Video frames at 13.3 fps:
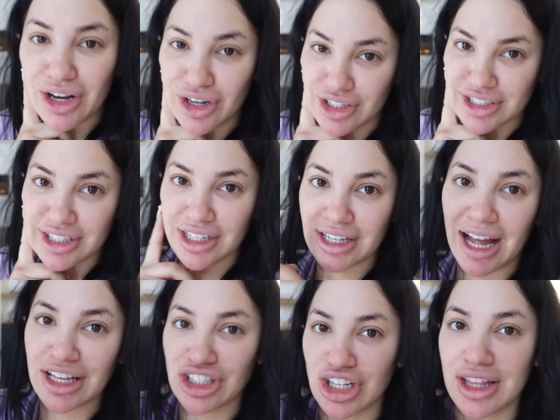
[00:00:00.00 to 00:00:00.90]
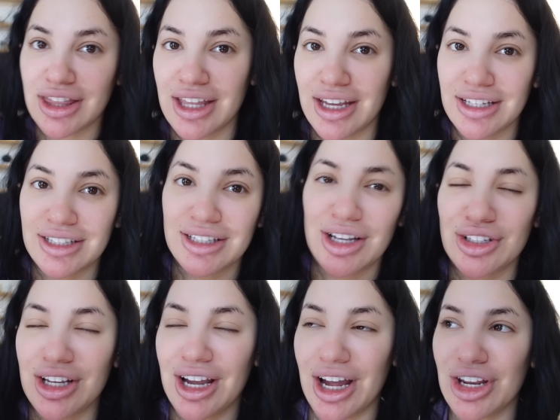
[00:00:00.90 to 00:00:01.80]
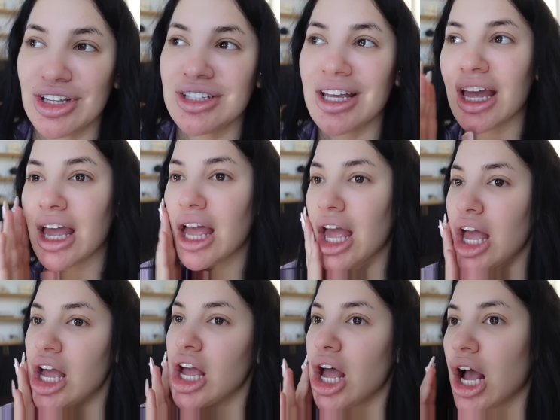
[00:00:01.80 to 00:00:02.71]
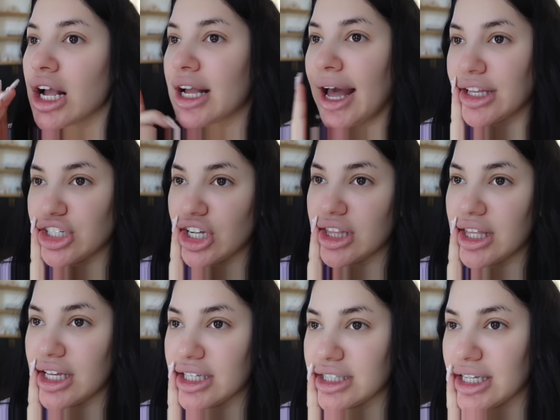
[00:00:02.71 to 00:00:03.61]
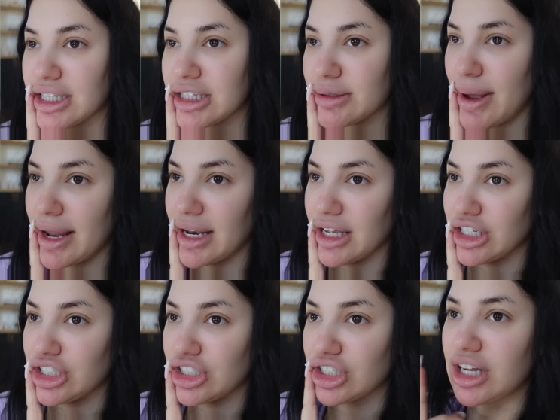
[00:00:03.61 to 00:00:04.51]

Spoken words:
los cachetes. I was like, how do you say cachetes in Spanish?